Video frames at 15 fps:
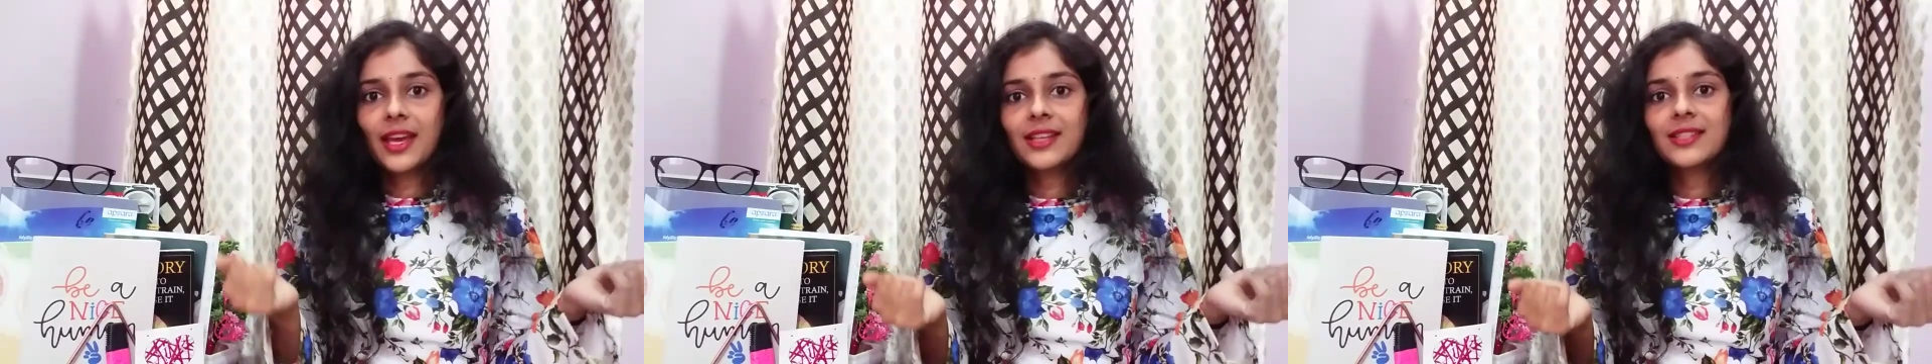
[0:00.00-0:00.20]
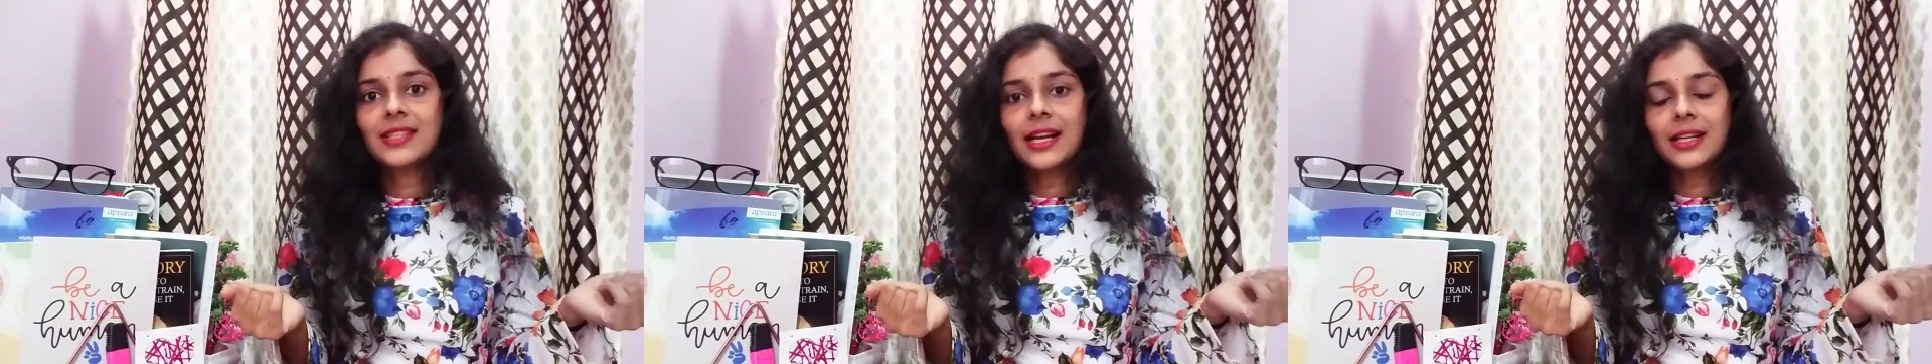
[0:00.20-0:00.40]

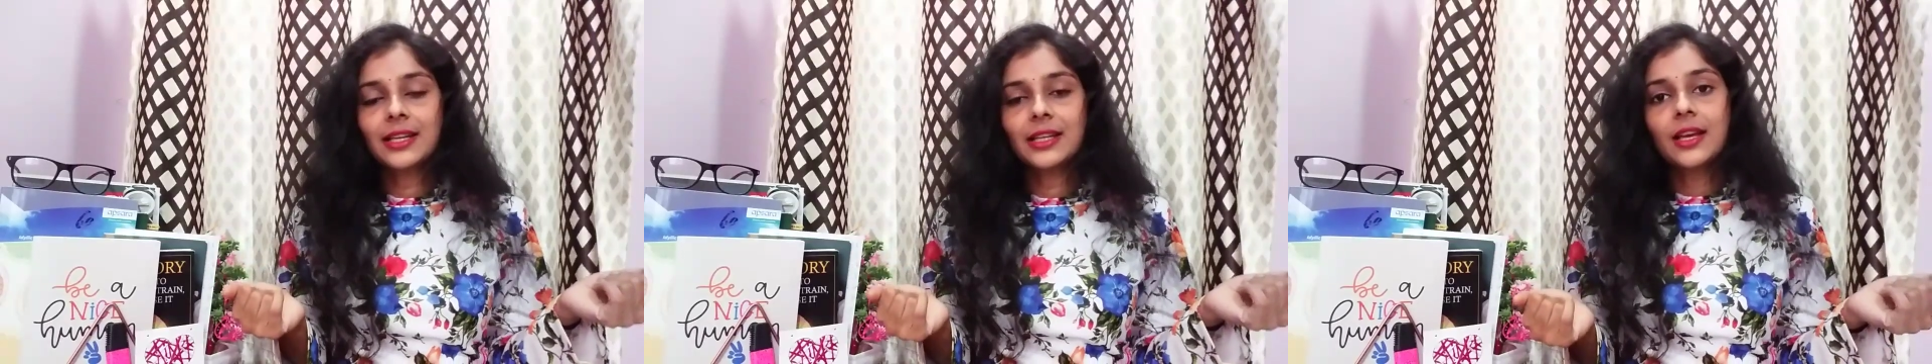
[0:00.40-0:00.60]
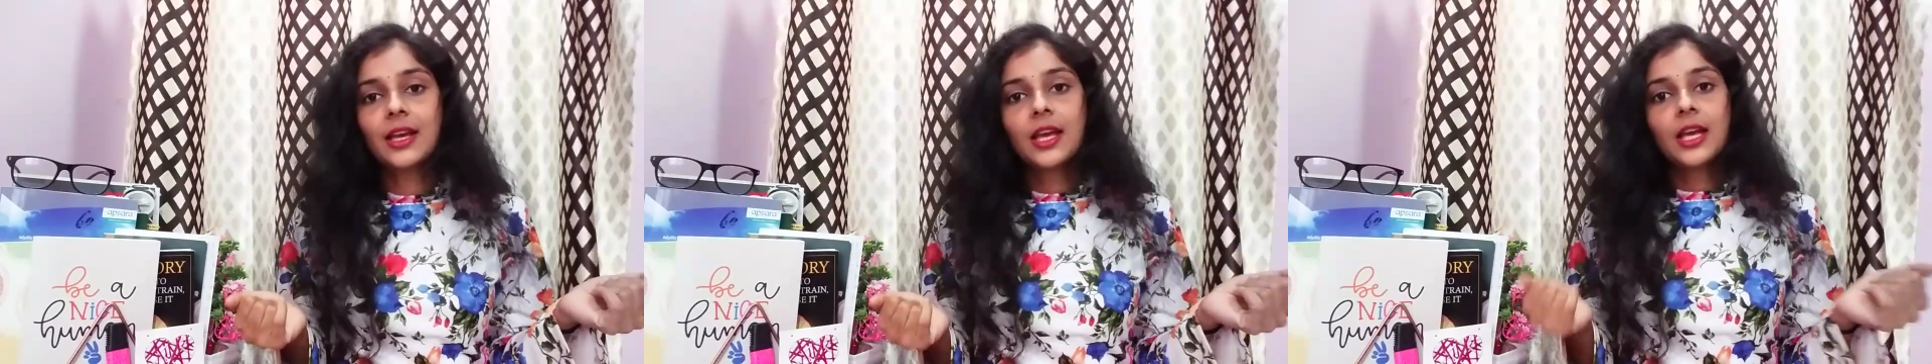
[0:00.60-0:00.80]

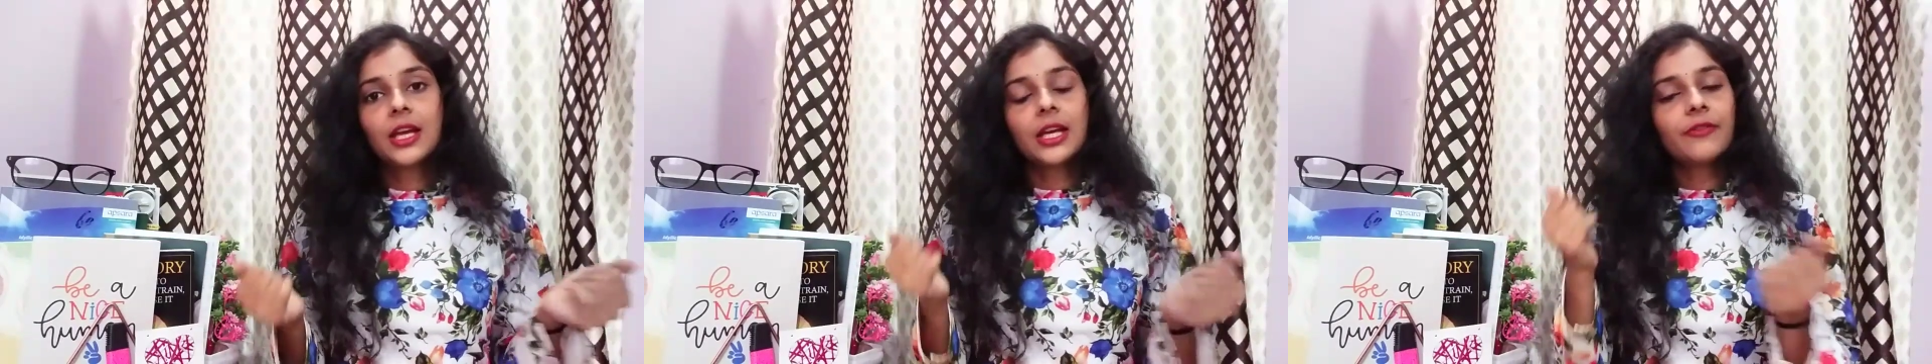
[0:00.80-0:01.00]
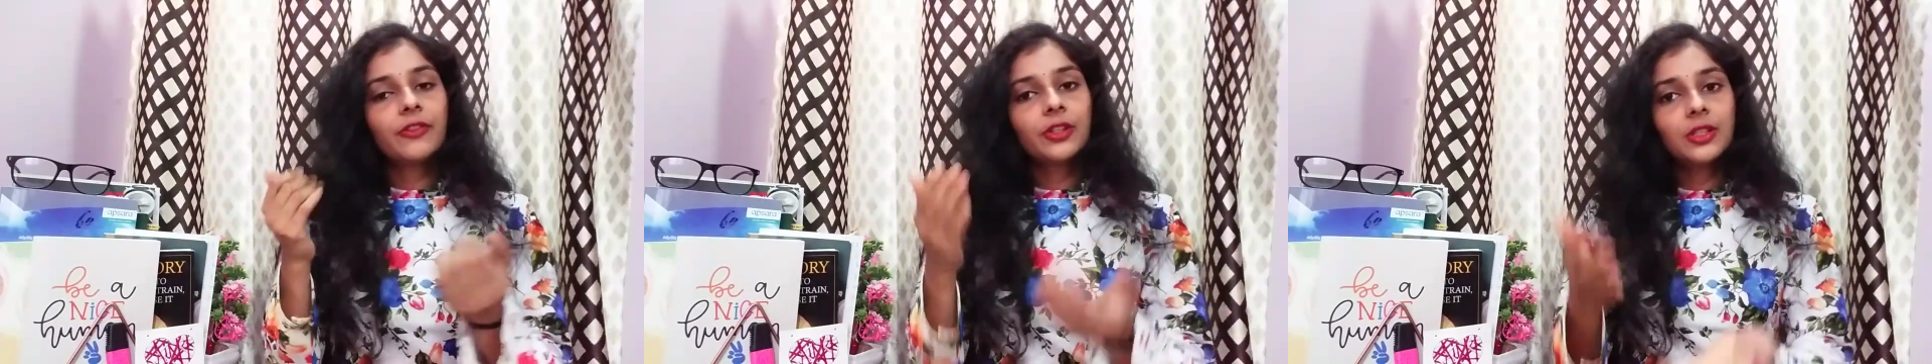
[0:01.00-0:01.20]
Exactly.
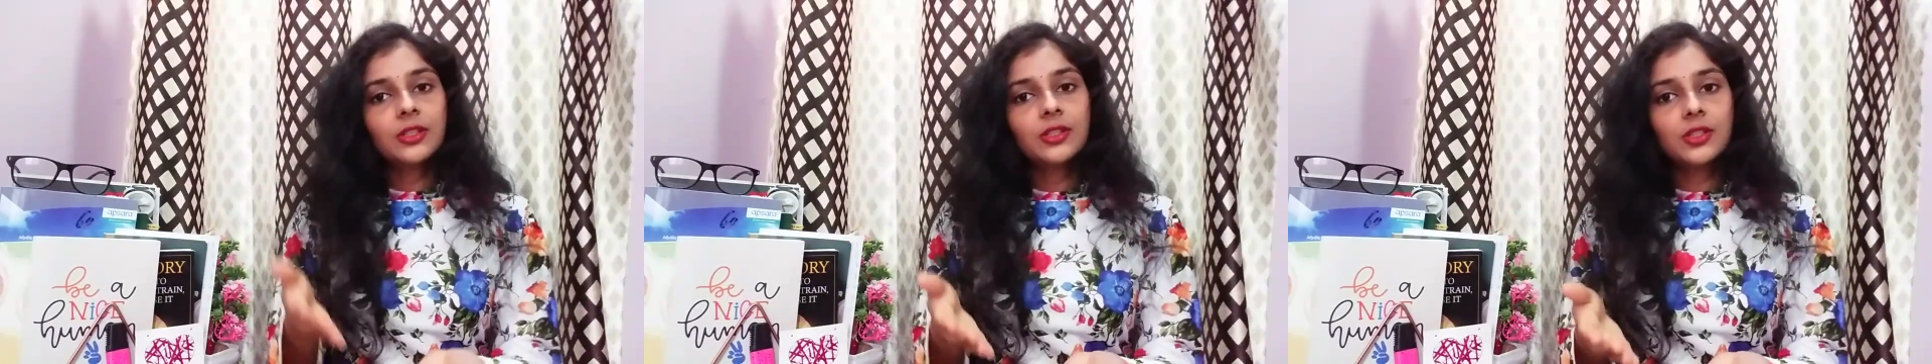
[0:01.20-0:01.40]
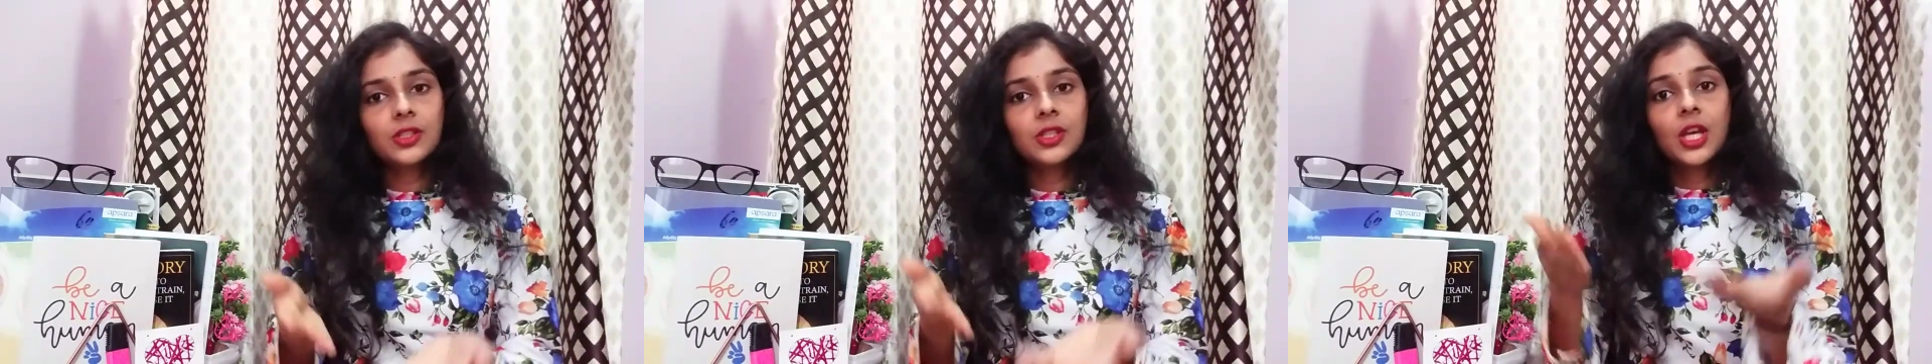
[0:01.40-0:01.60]
If it
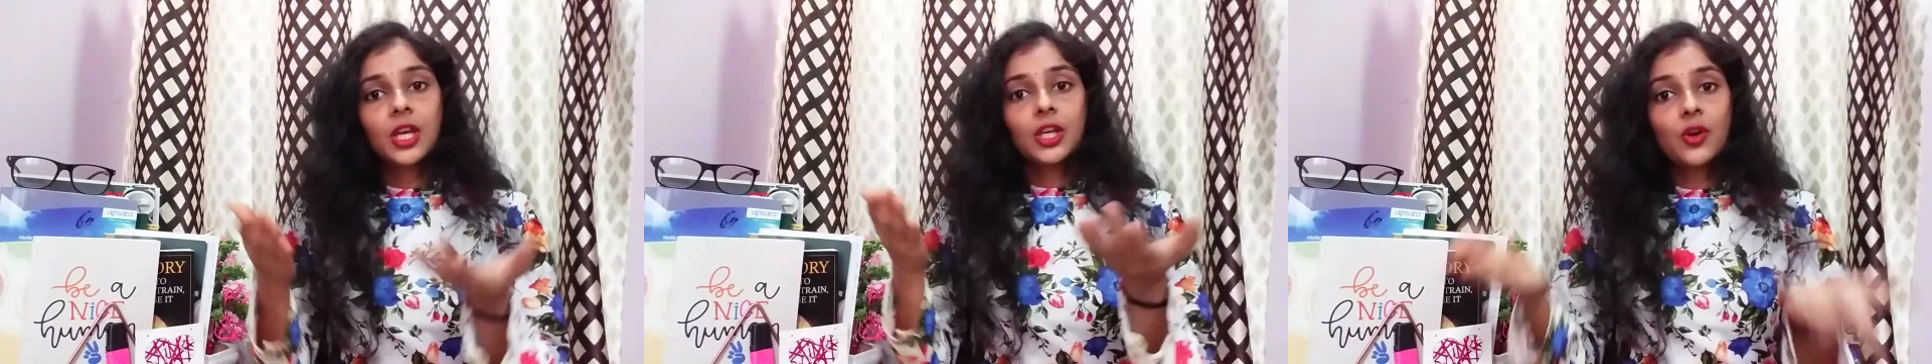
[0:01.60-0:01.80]
is